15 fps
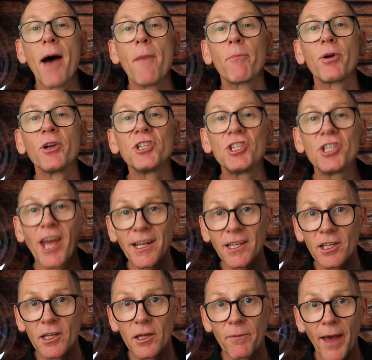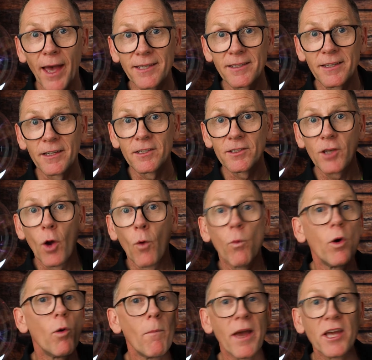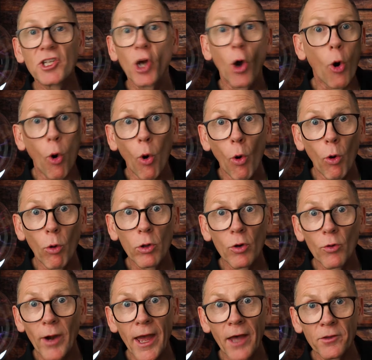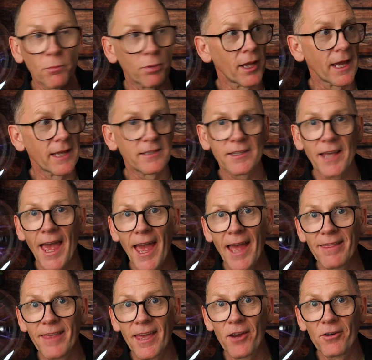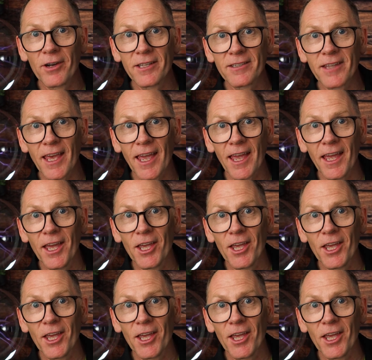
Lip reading: Projected capacitance will measure all around the place, and there it is there.